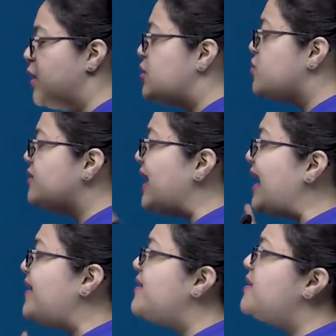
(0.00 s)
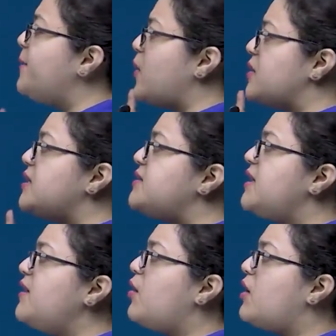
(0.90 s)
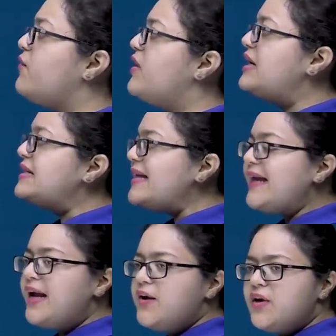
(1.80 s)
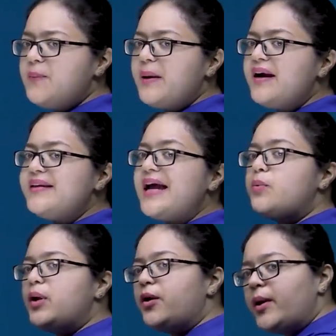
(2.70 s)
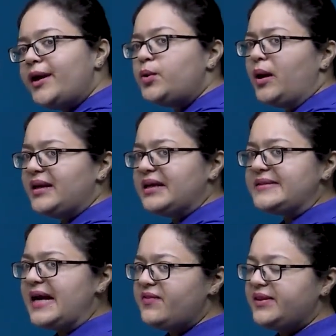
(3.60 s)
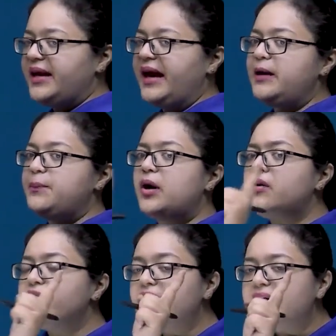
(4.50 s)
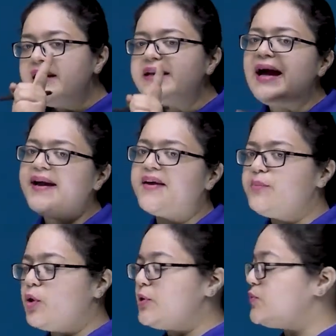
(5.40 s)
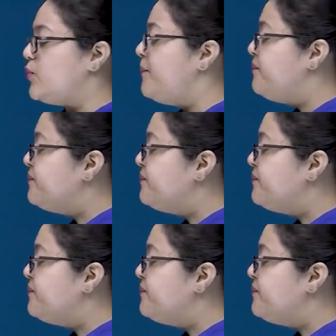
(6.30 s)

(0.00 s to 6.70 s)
So, that is the processing of secondary part that we are going to understand with the help of diagram also.